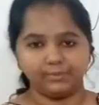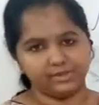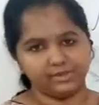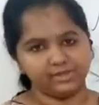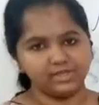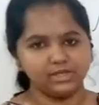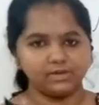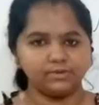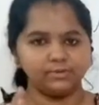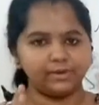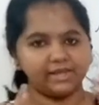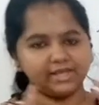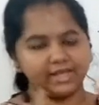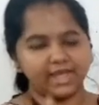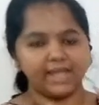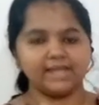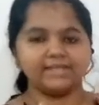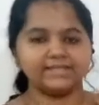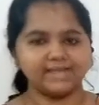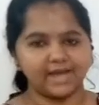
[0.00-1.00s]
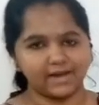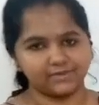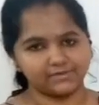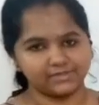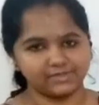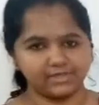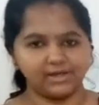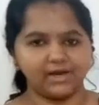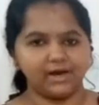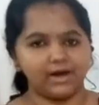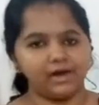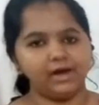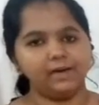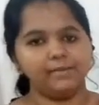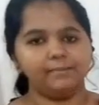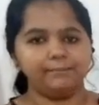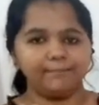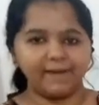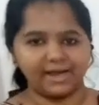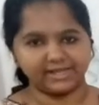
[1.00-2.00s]
you encounter
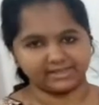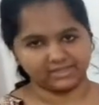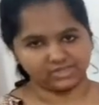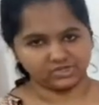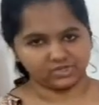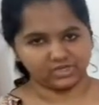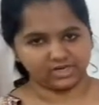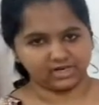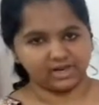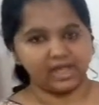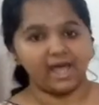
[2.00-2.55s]
a pathogen